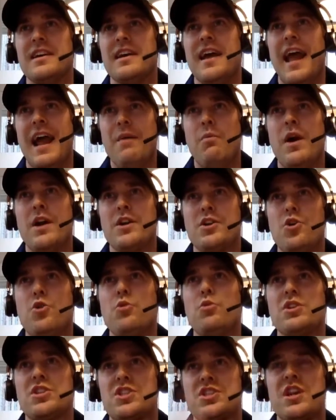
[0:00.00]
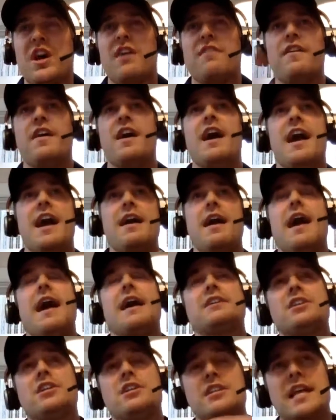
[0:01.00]
and what cool stuff.
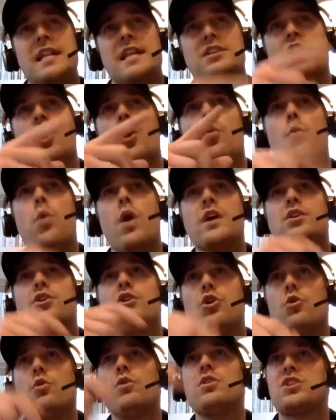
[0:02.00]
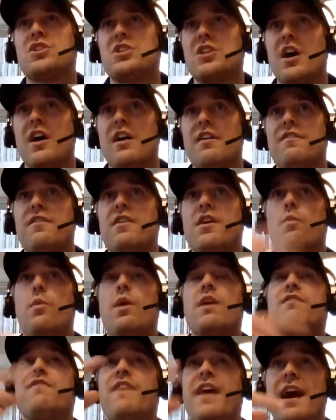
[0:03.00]
Actually, say this: what cool stuff?
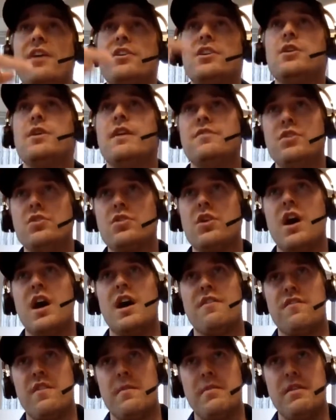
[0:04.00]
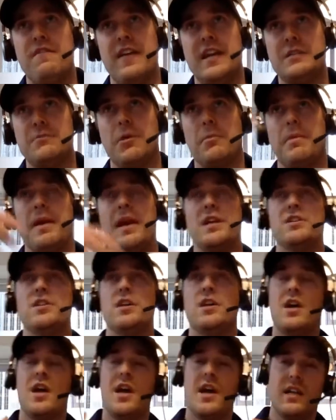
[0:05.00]
What value have you got from the Facebook page?
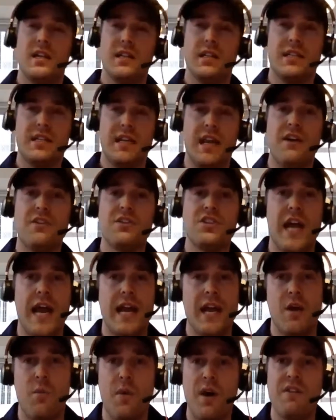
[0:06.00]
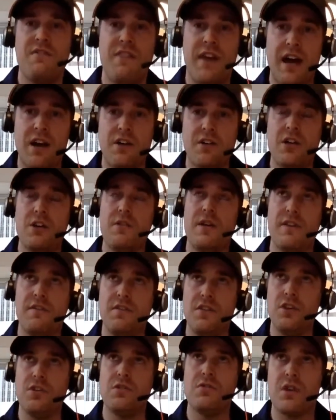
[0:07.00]
tell Janet, what value have
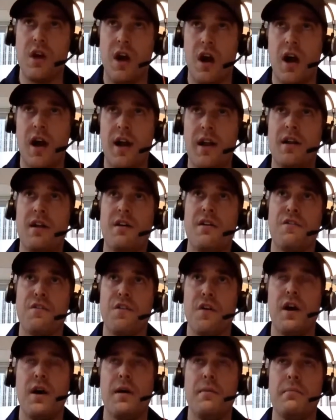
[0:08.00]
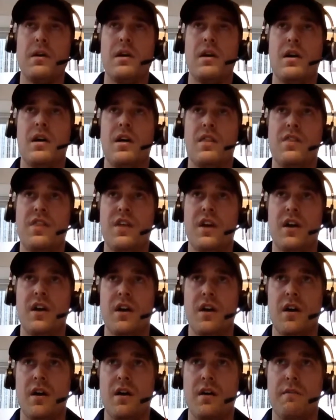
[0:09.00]
you got from
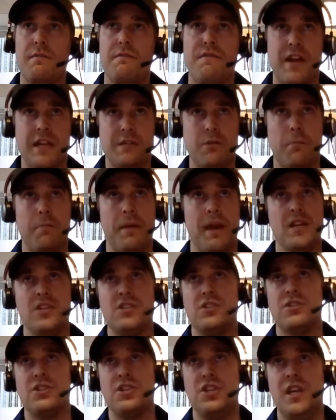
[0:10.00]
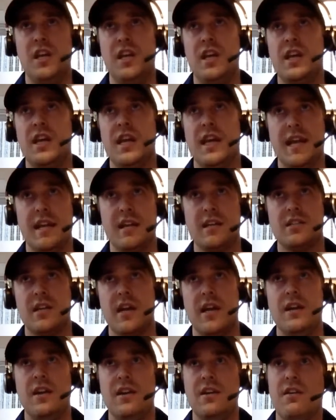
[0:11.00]
the Facebook page so she can get
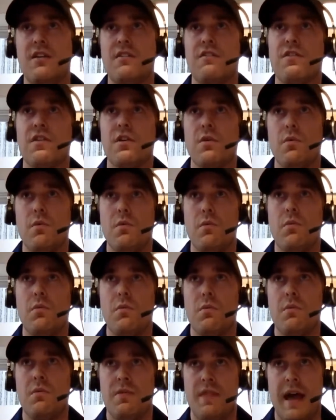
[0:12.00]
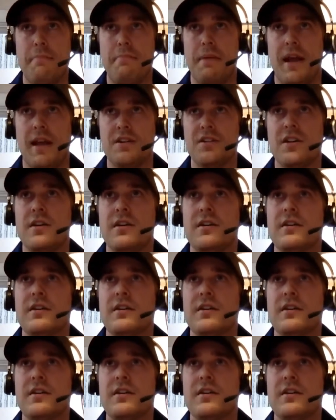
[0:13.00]
excited for that page?